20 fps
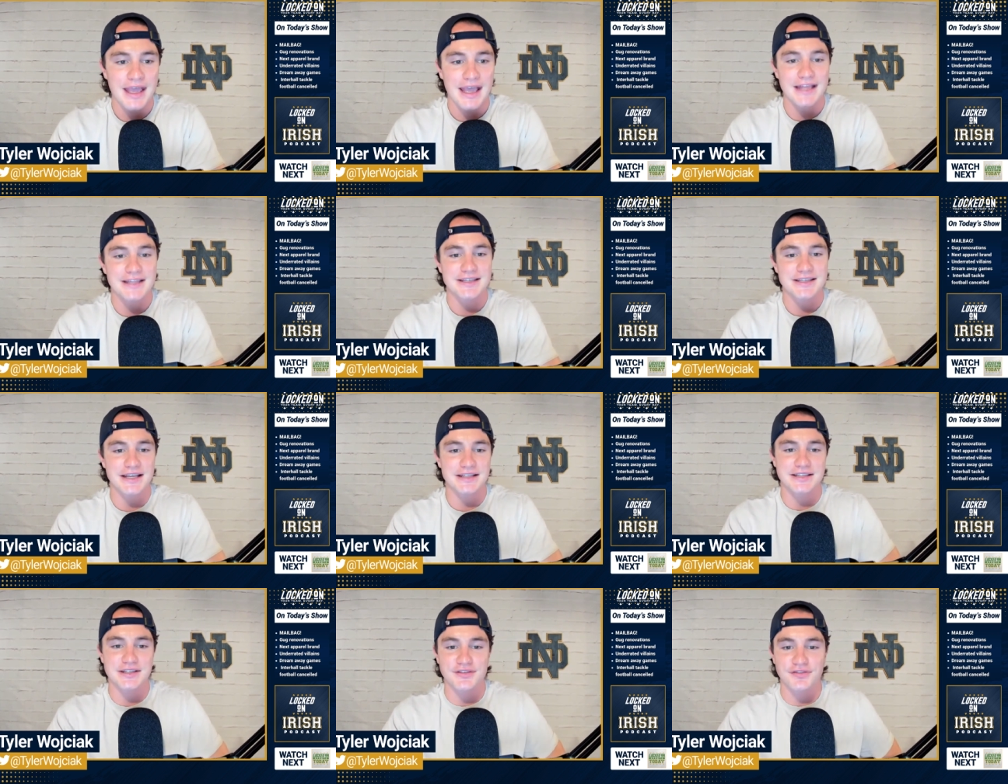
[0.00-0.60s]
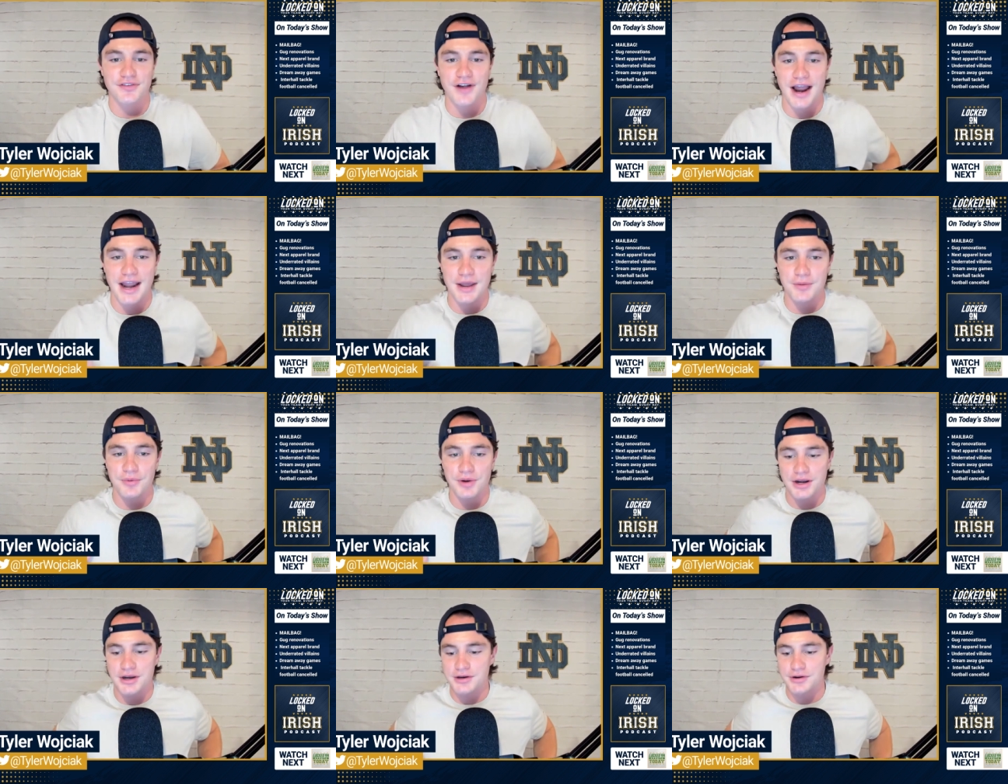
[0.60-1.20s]
And since it's Friday,
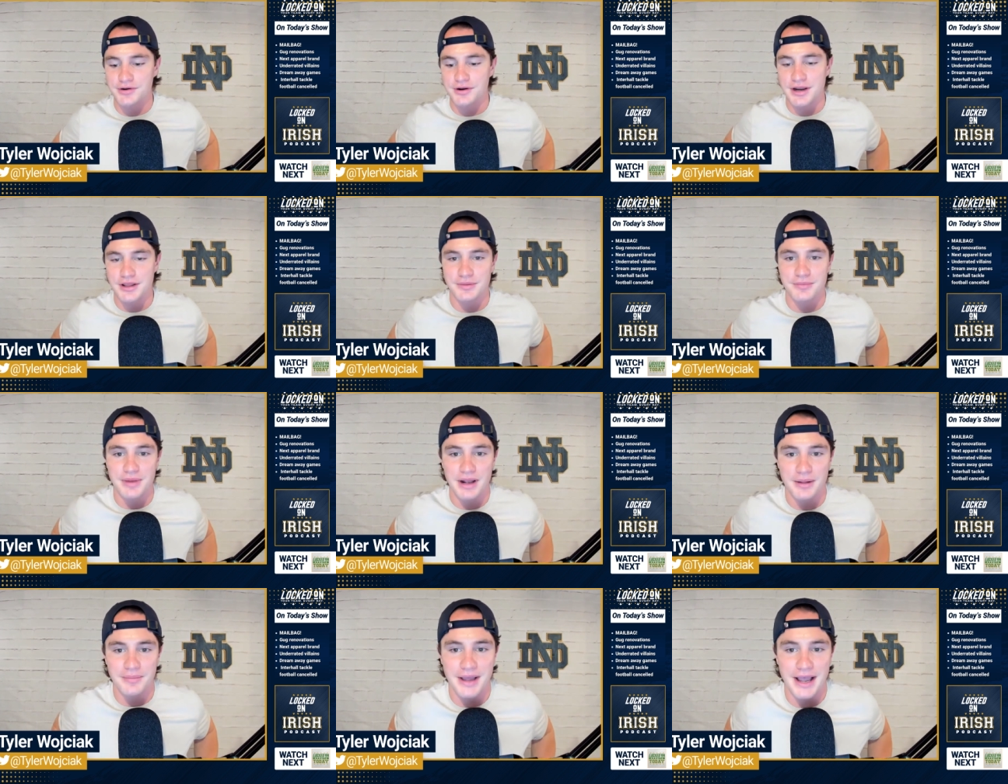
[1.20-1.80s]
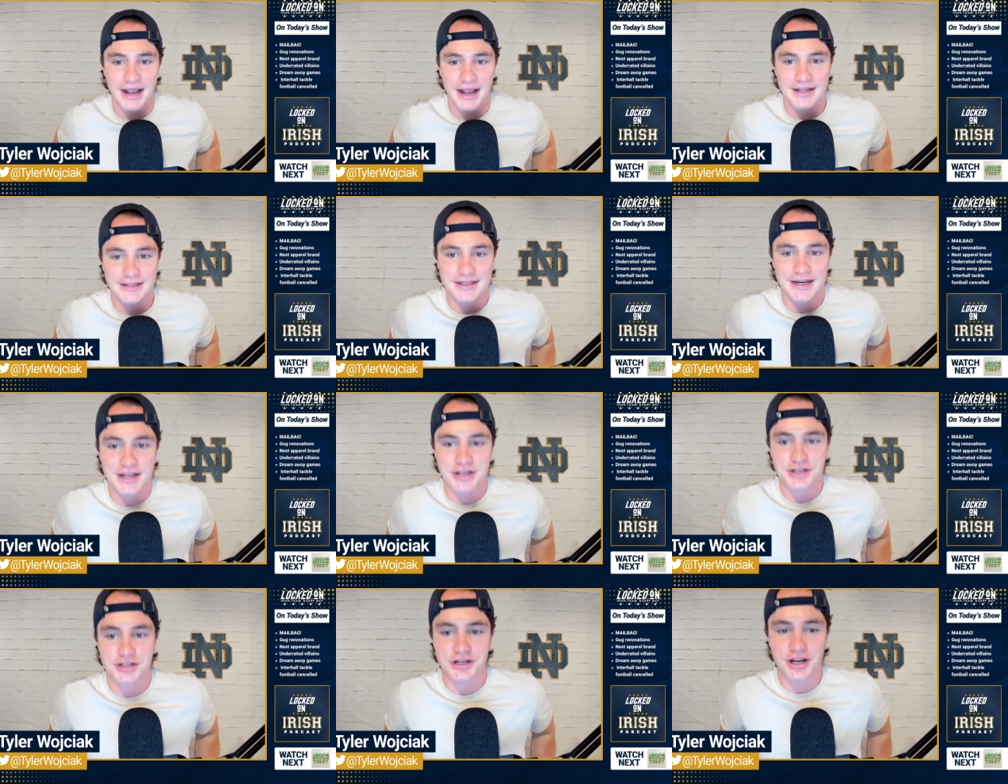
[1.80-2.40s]
we're going to do another mailbag on
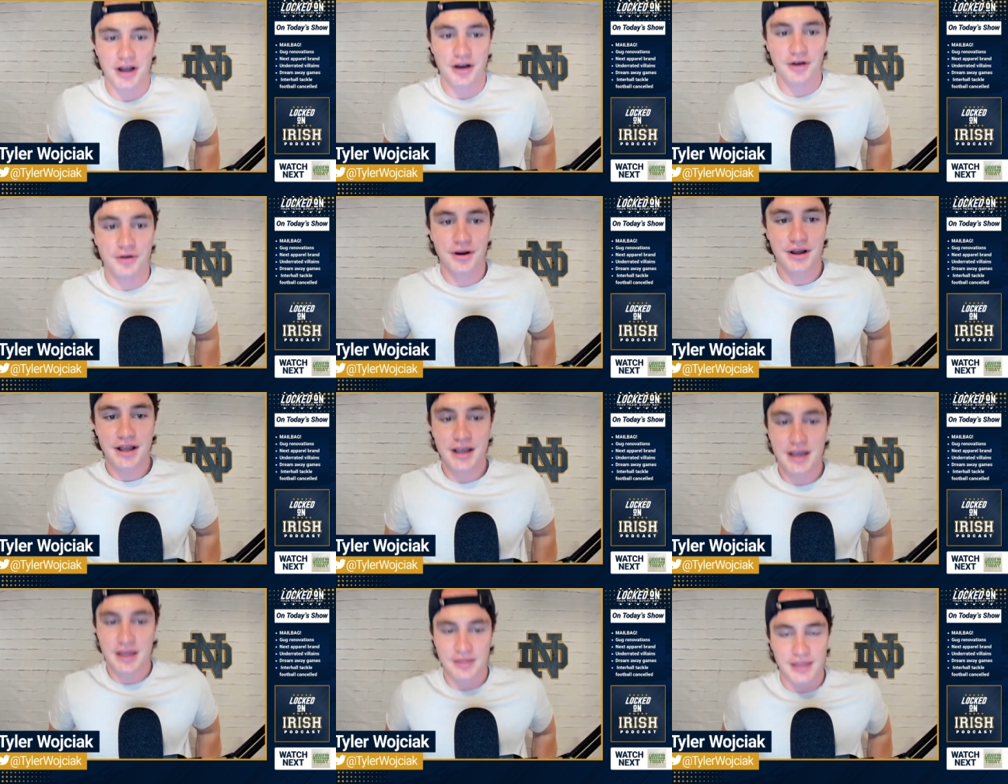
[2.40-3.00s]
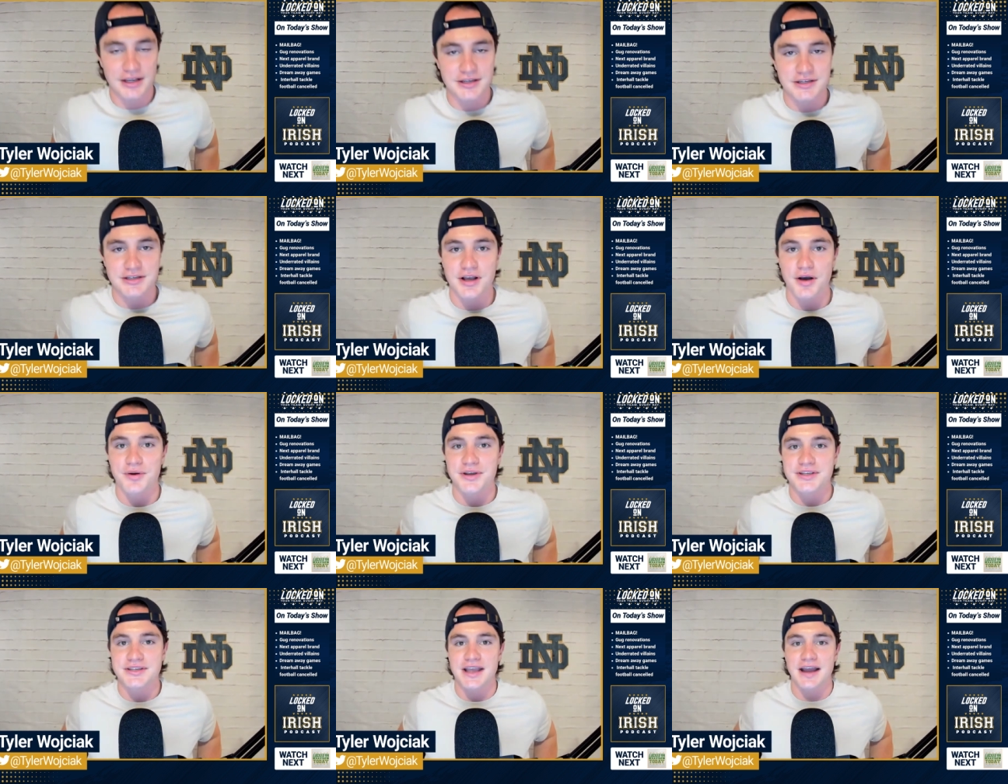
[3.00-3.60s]
today's show. Thanks as
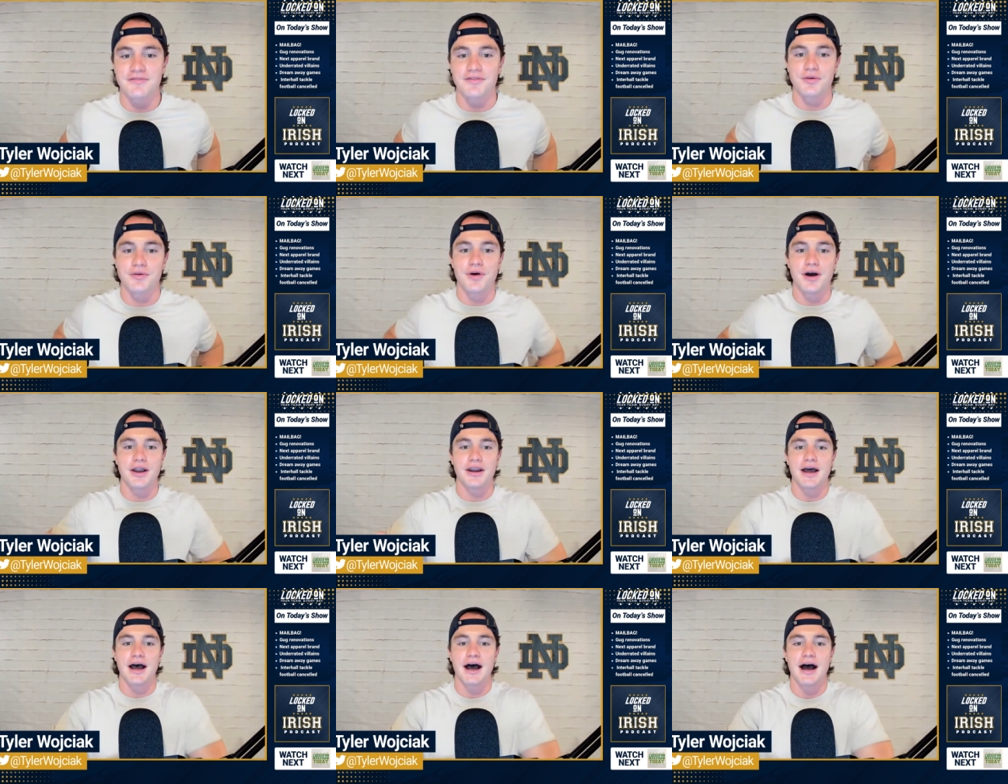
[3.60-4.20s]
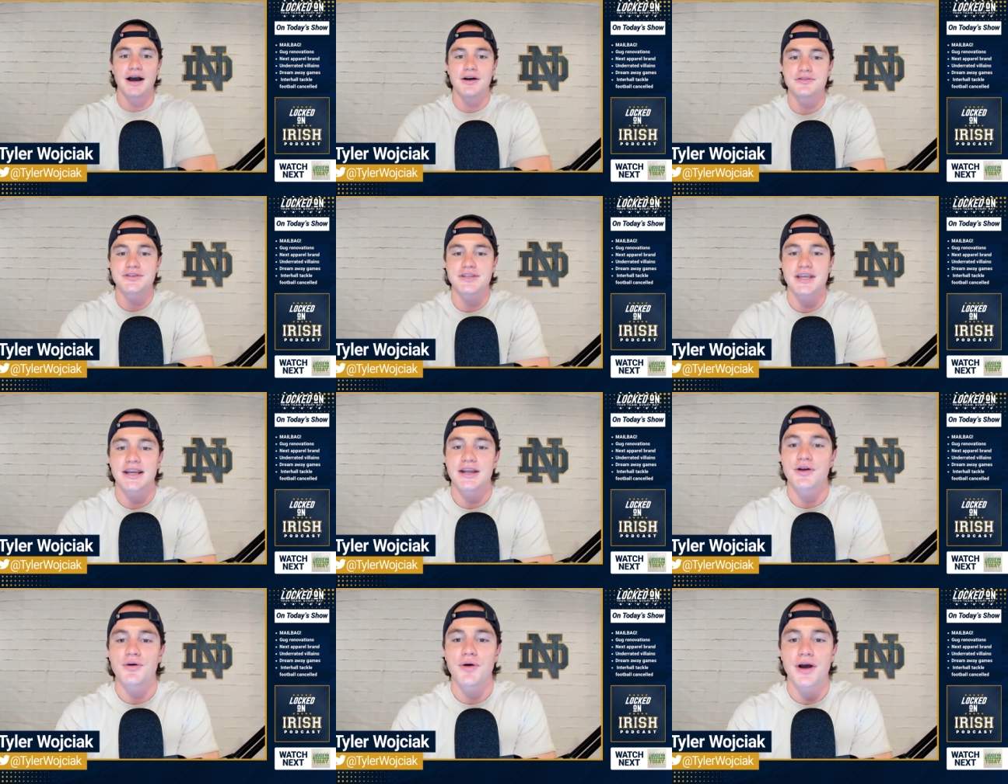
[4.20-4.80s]
always to everyone uh, who's
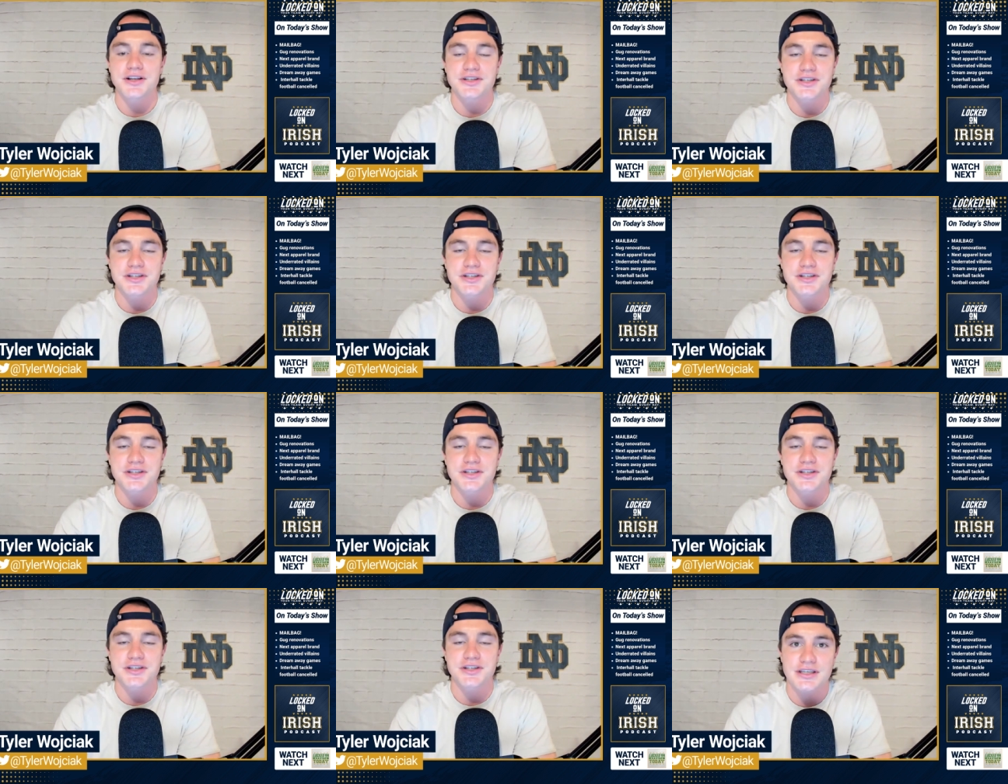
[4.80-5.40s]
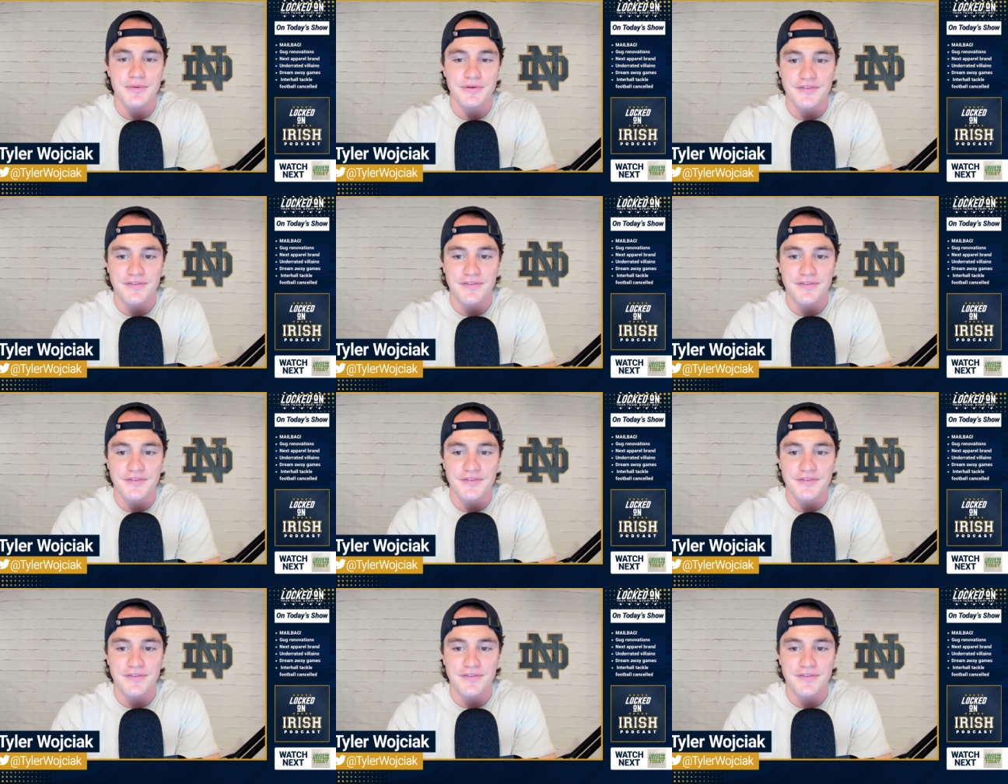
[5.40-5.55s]
sending questions this week.